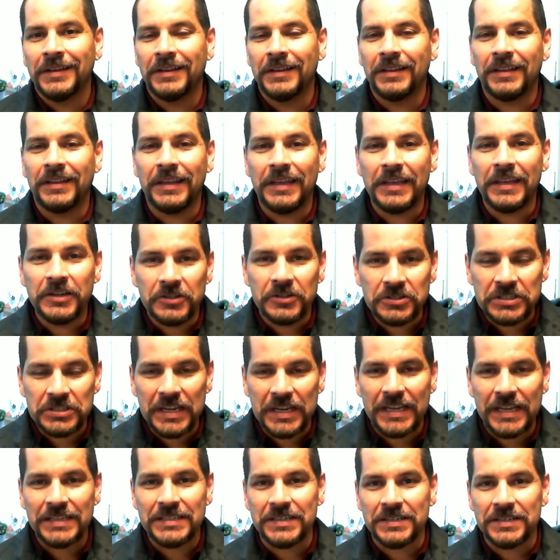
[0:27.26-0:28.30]
uh, the
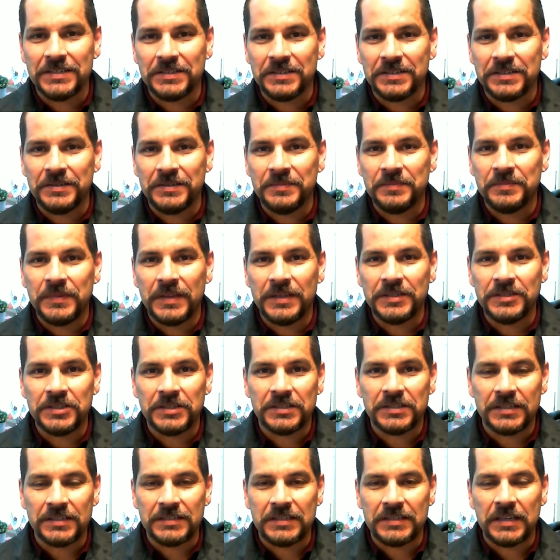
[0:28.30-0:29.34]
interstate system, and
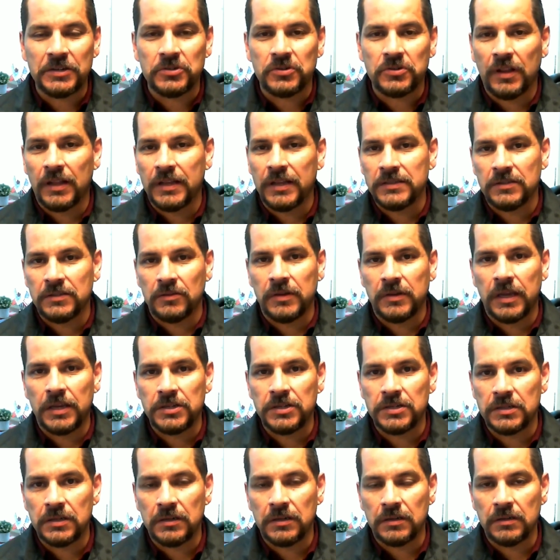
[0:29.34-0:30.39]
just the centralized
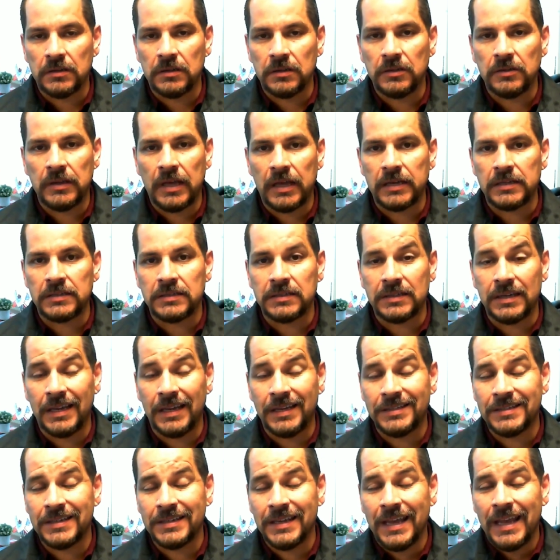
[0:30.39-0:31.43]
location here in the United
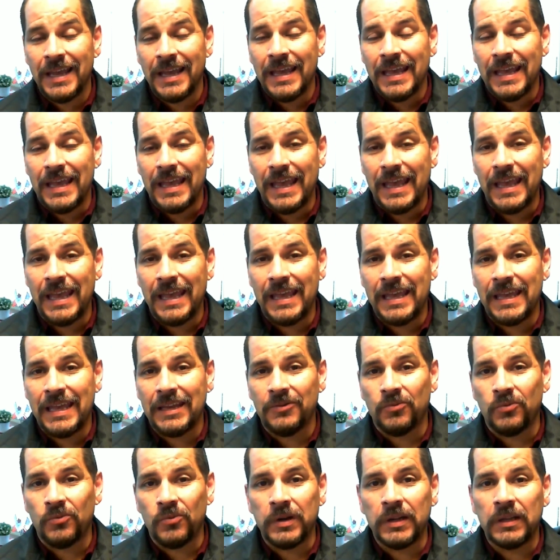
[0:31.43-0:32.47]
States, it
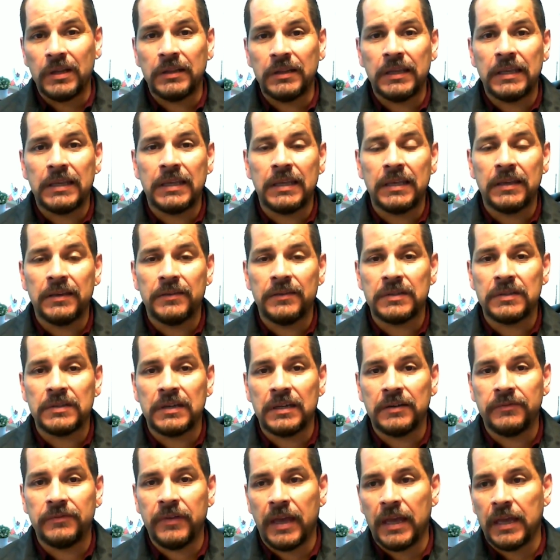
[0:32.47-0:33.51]
really gives an
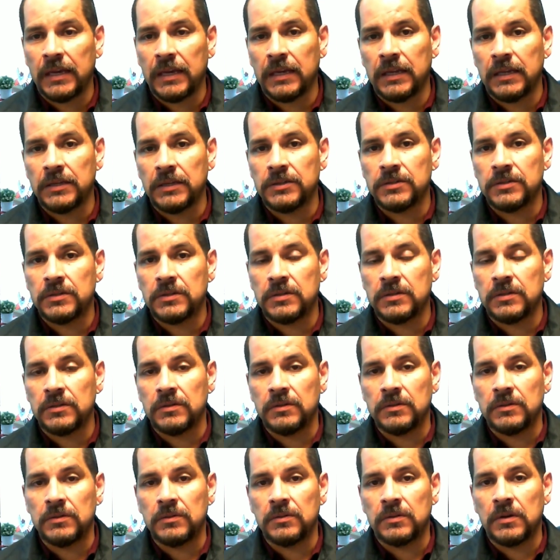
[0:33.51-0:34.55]
advantage
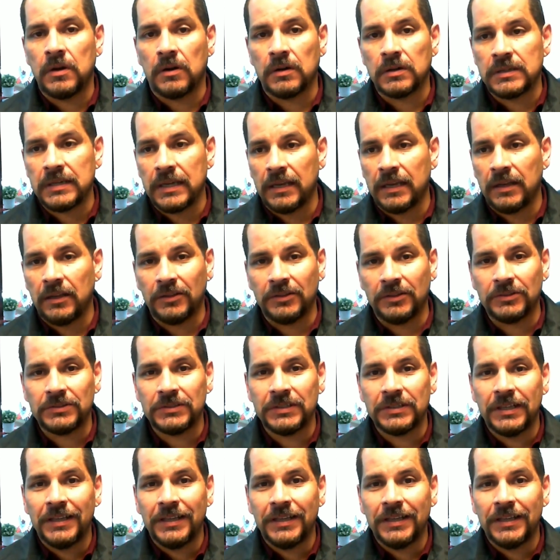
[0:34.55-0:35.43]
to cartels.